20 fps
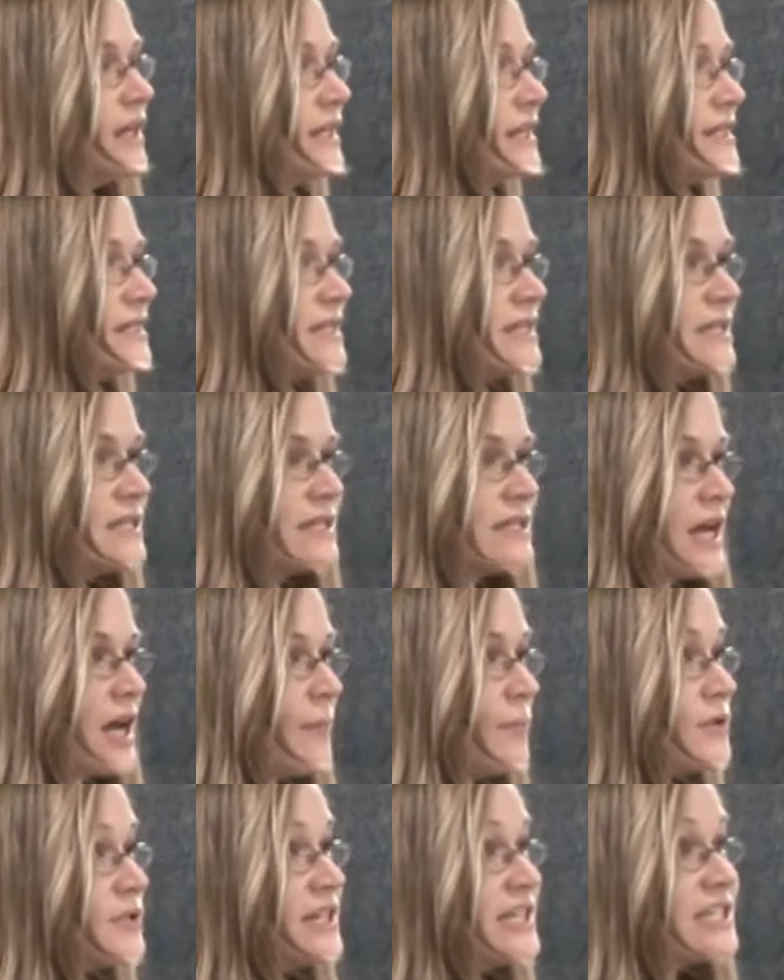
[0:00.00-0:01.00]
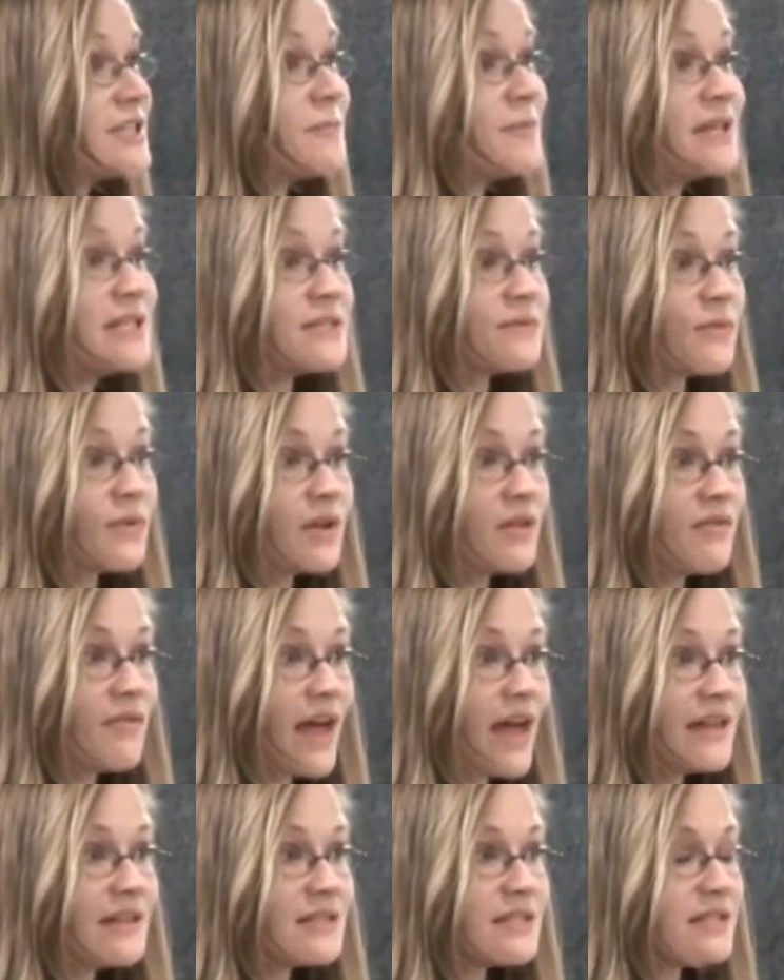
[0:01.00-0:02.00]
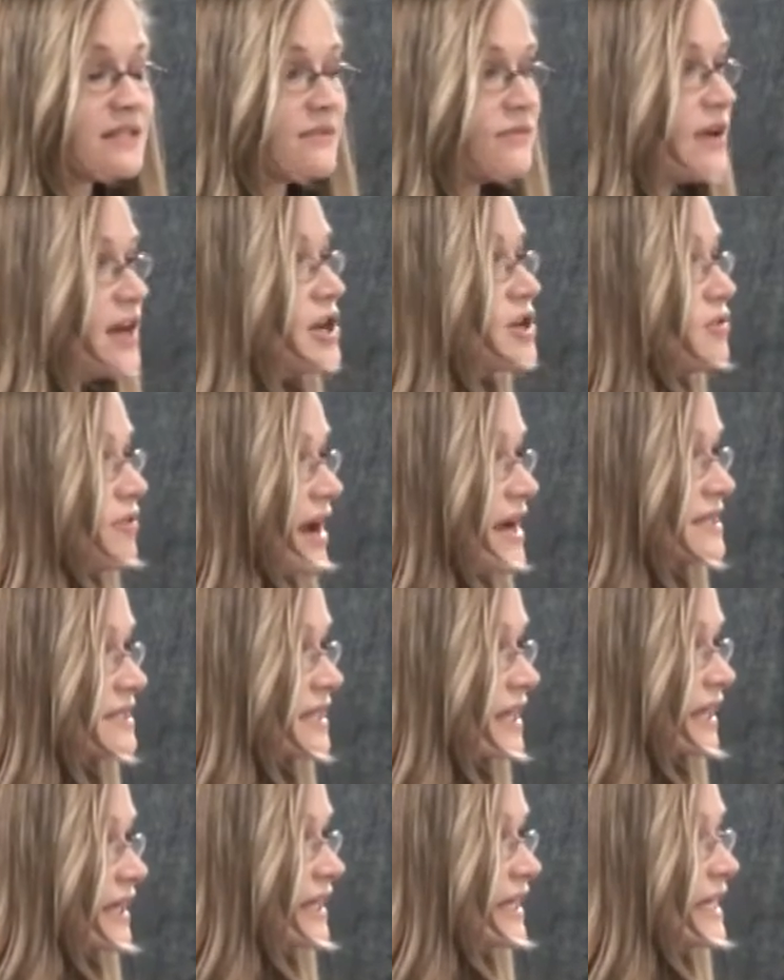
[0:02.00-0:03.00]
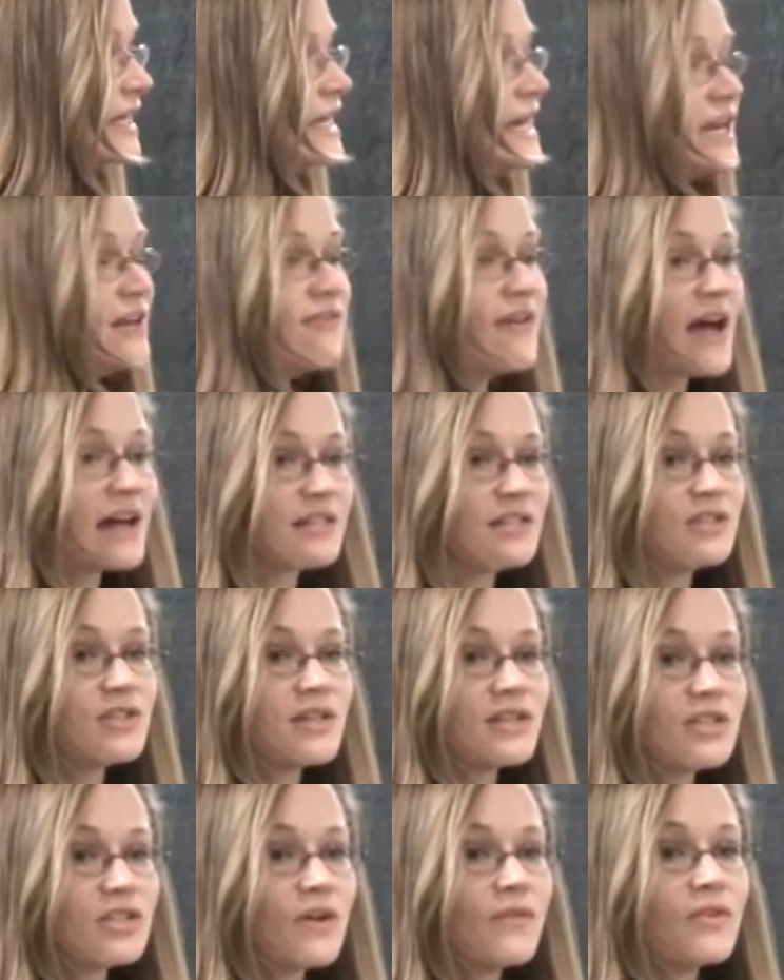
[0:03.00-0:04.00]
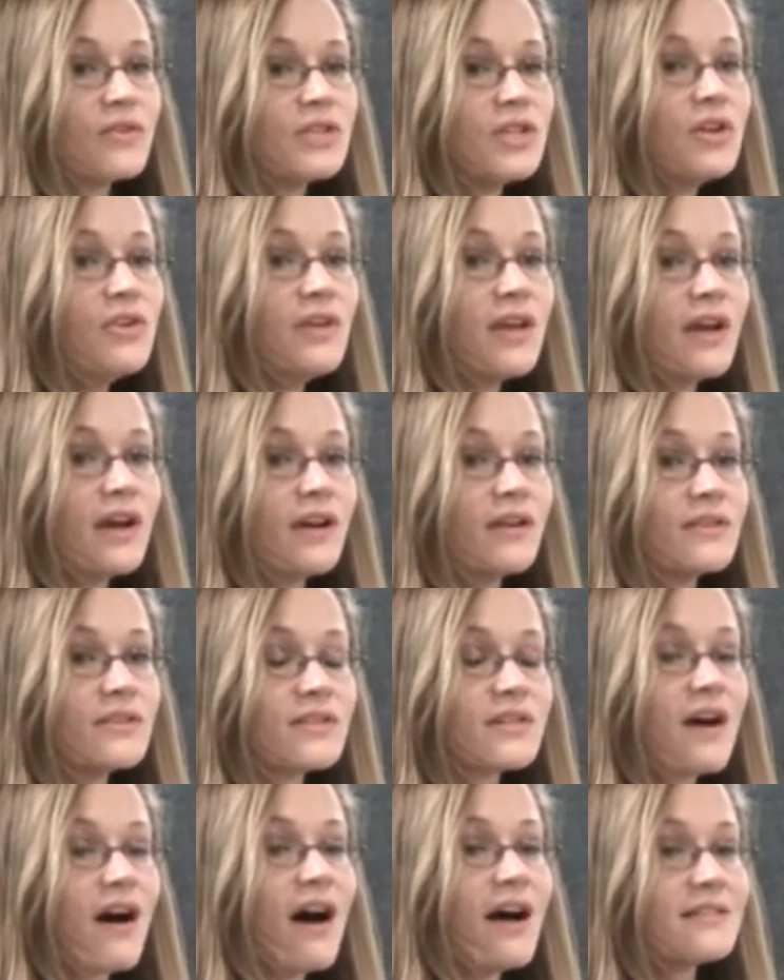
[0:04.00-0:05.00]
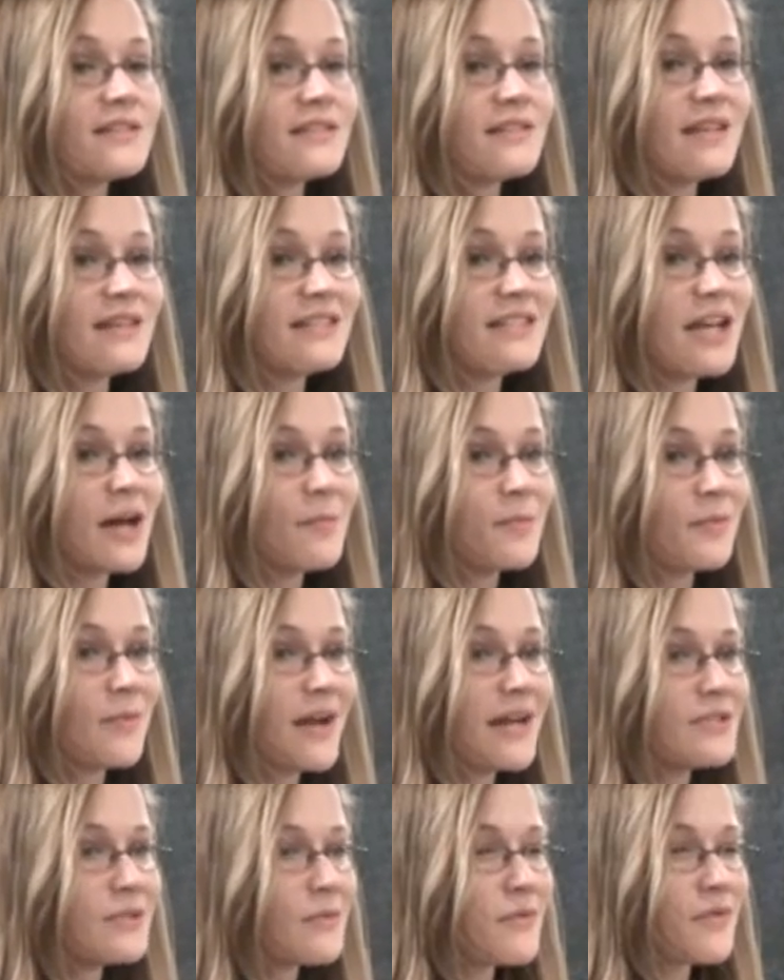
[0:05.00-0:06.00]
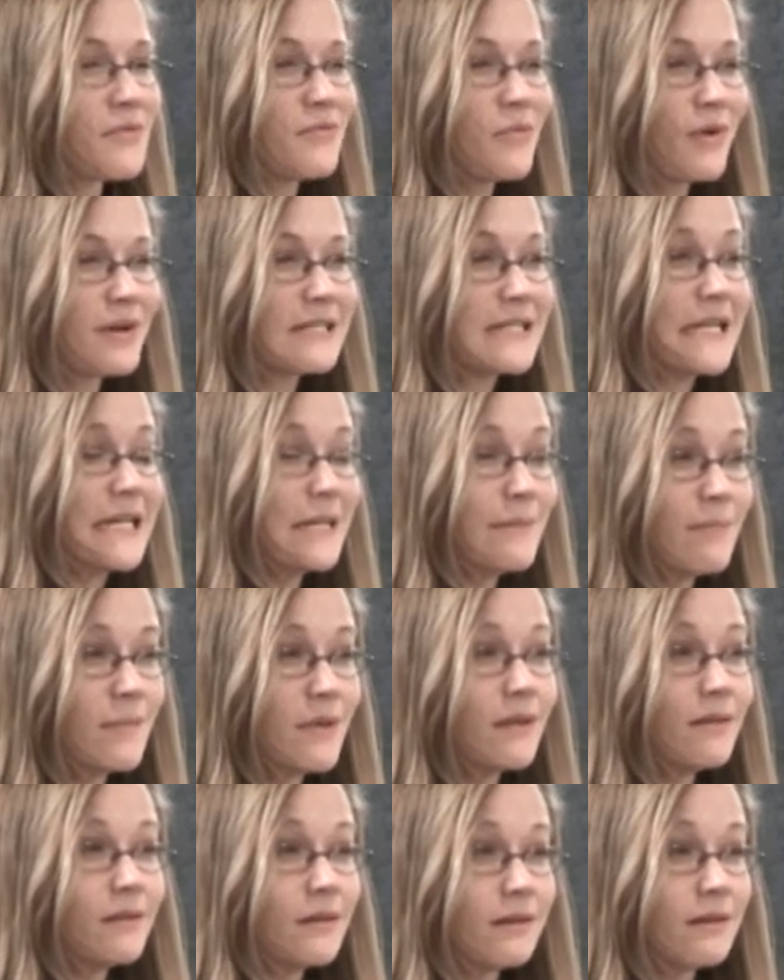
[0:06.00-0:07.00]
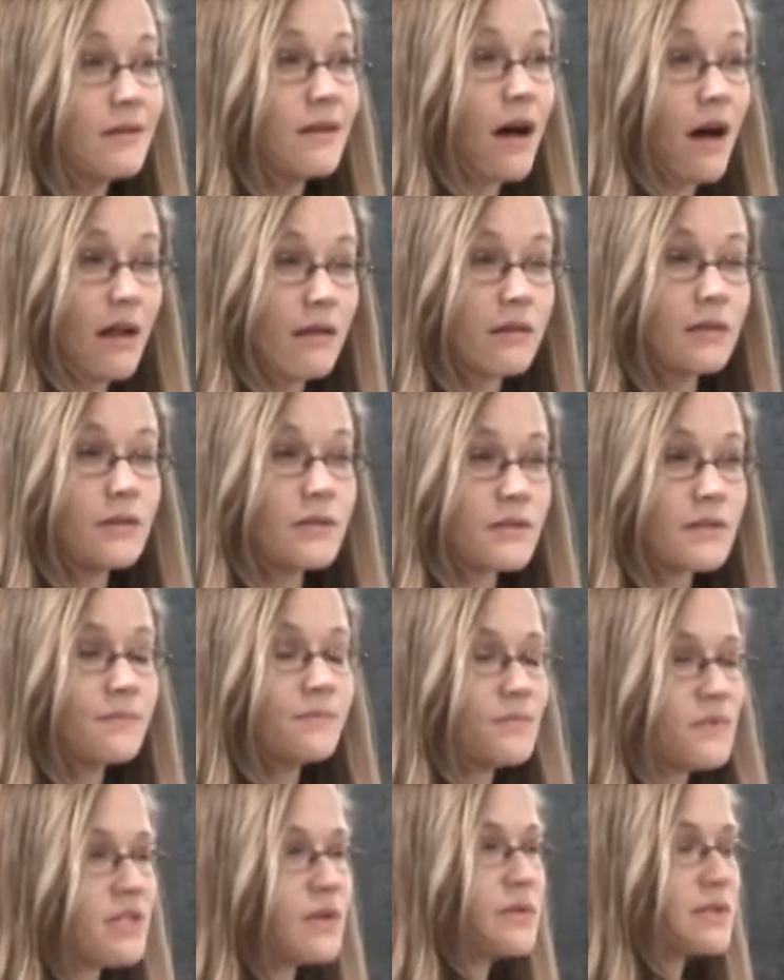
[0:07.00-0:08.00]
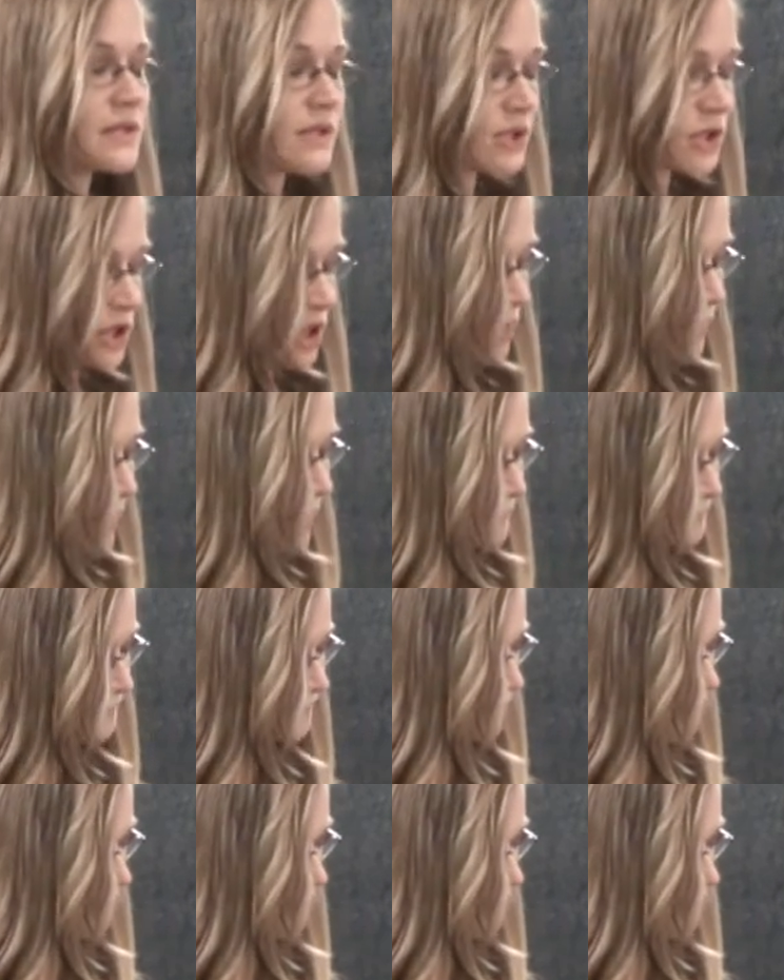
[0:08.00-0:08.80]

This is participants for events, fundraising. In fact, in just over 2 years, Causes has helped raise over $14 million, so it's legitimate.